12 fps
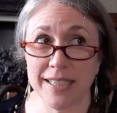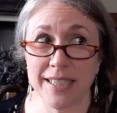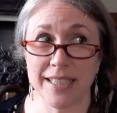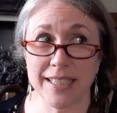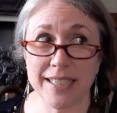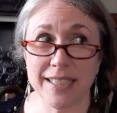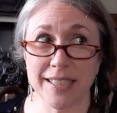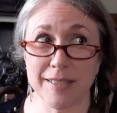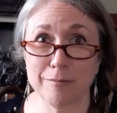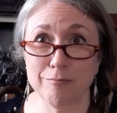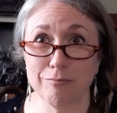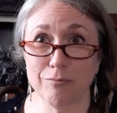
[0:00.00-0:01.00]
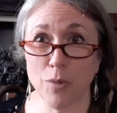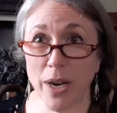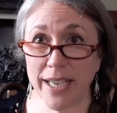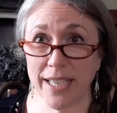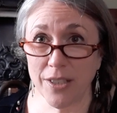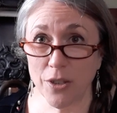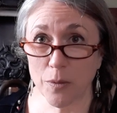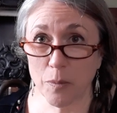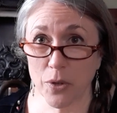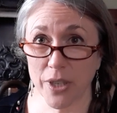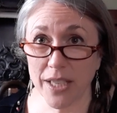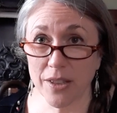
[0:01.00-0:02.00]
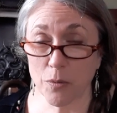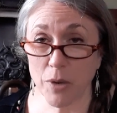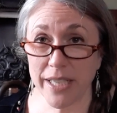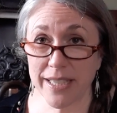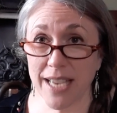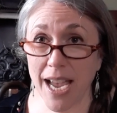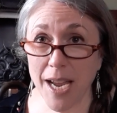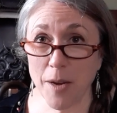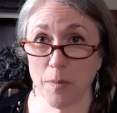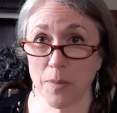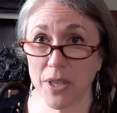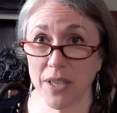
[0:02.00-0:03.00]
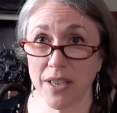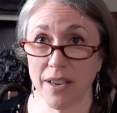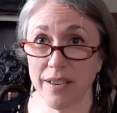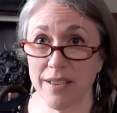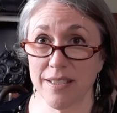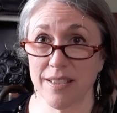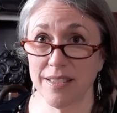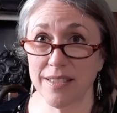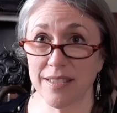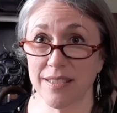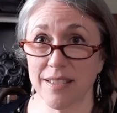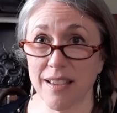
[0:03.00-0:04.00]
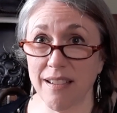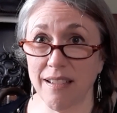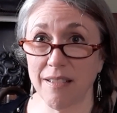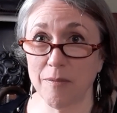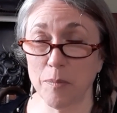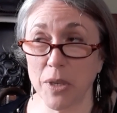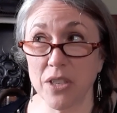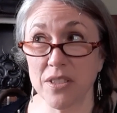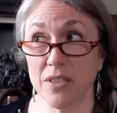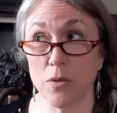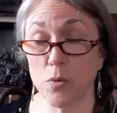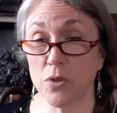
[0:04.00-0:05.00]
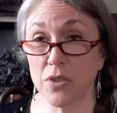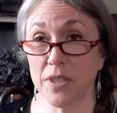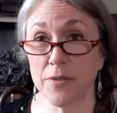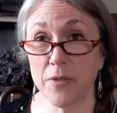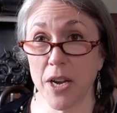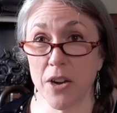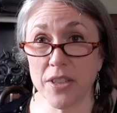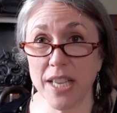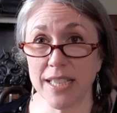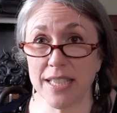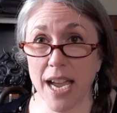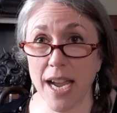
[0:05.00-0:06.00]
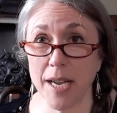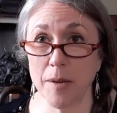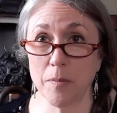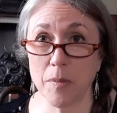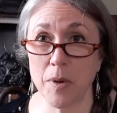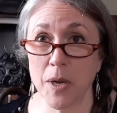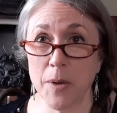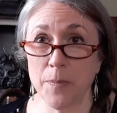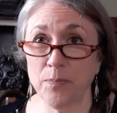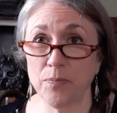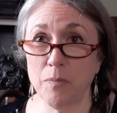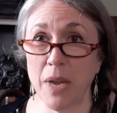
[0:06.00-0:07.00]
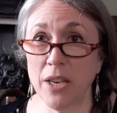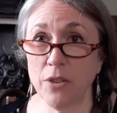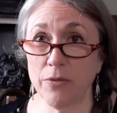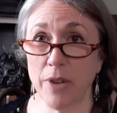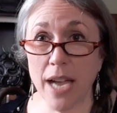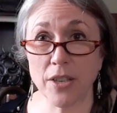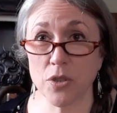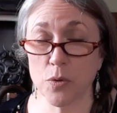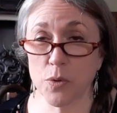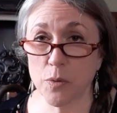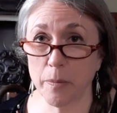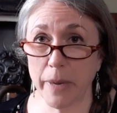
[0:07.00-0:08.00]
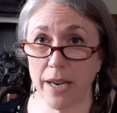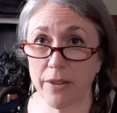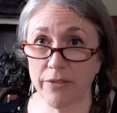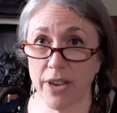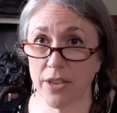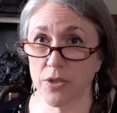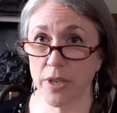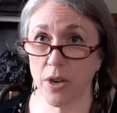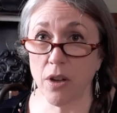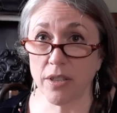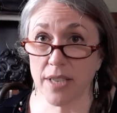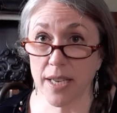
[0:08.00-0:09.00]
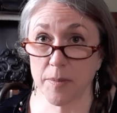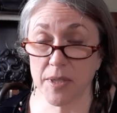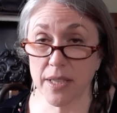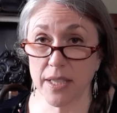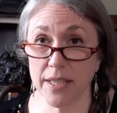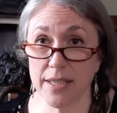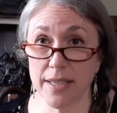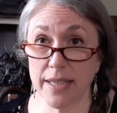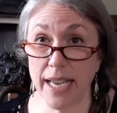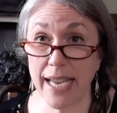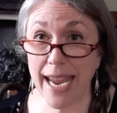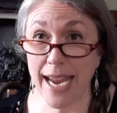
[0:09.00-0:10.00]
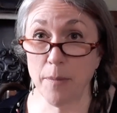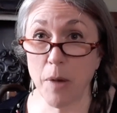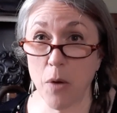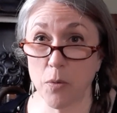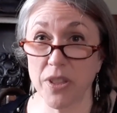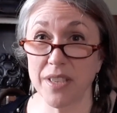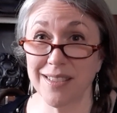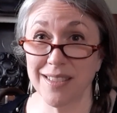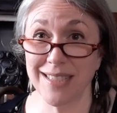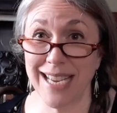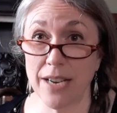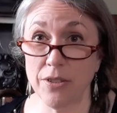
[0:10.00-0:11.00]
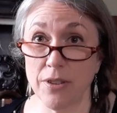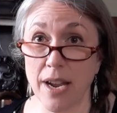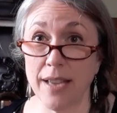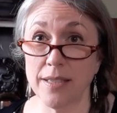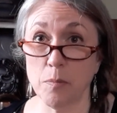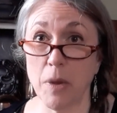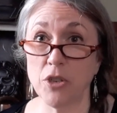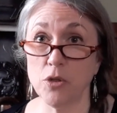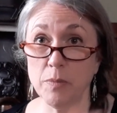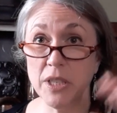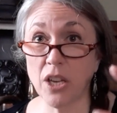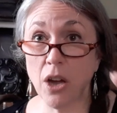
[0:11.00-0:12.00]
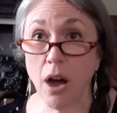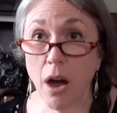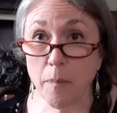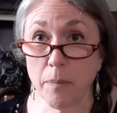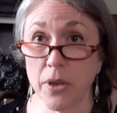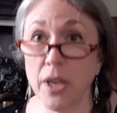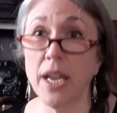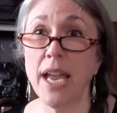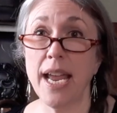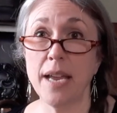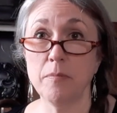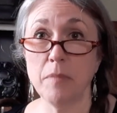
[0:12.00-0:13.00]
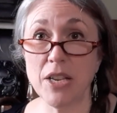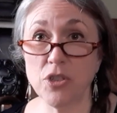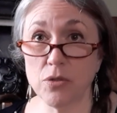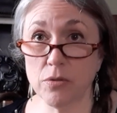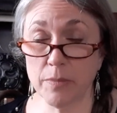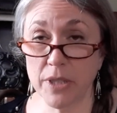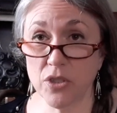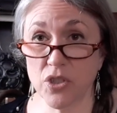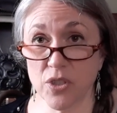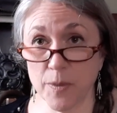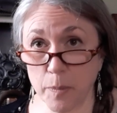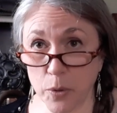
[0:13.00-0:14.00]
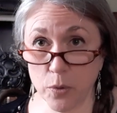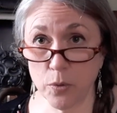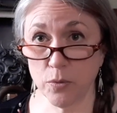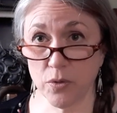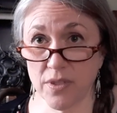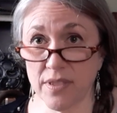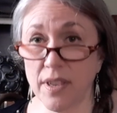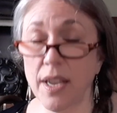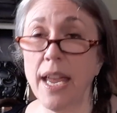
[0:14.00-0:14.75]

writing her book at the right time because of the World's Fair at that time. Manufacturers were manufacturing all types of things, and they came out with a standardized measurement cup and measurement spoons.